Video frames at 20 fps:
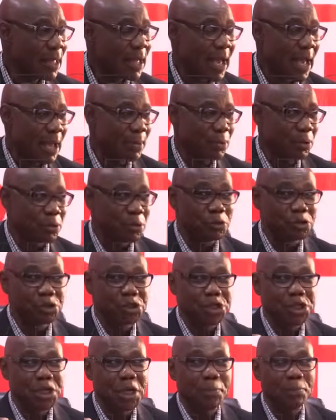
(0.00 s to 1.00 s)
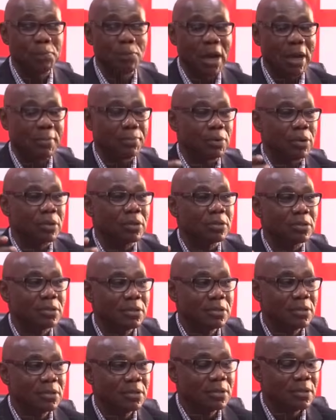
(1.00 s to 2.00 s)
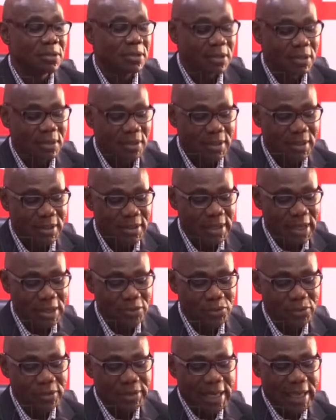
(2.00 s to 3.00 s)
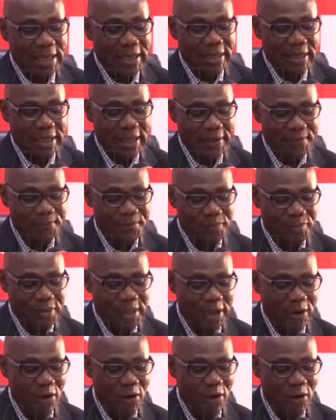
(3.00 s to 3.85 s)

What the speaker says: I'm going to ship you abroad. That looks like a